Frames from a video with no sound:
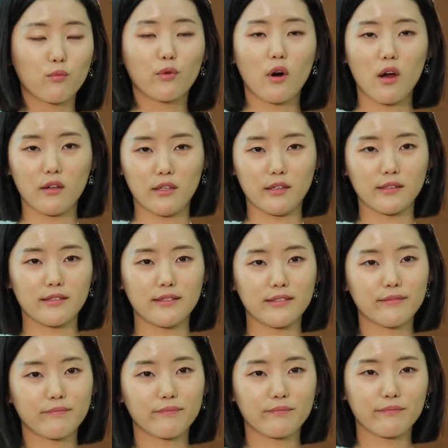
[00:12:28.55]
product.
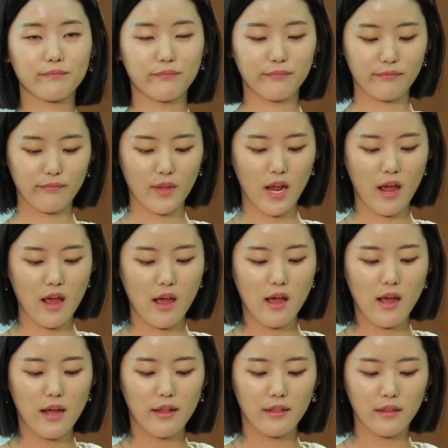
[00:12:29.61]

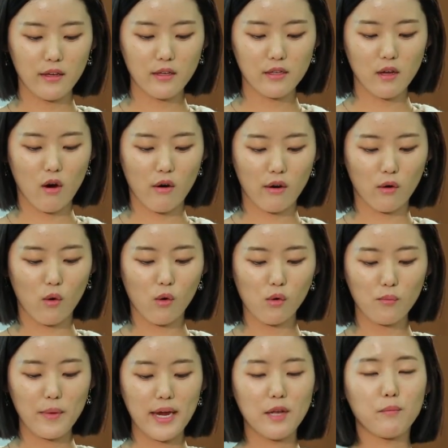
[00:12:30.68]
These are all
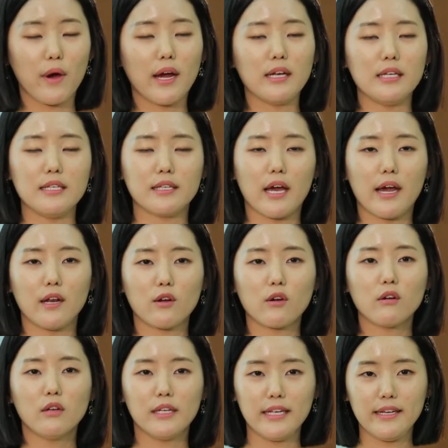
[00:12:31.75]
made by
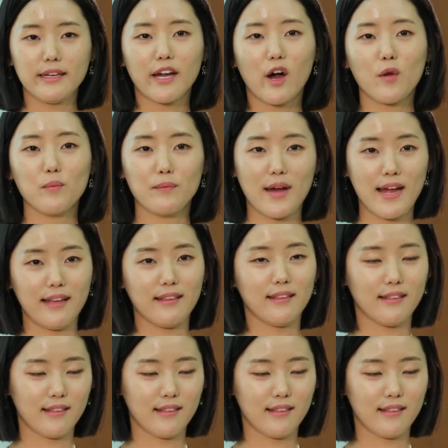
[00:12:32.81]
designer Lee Gun-man.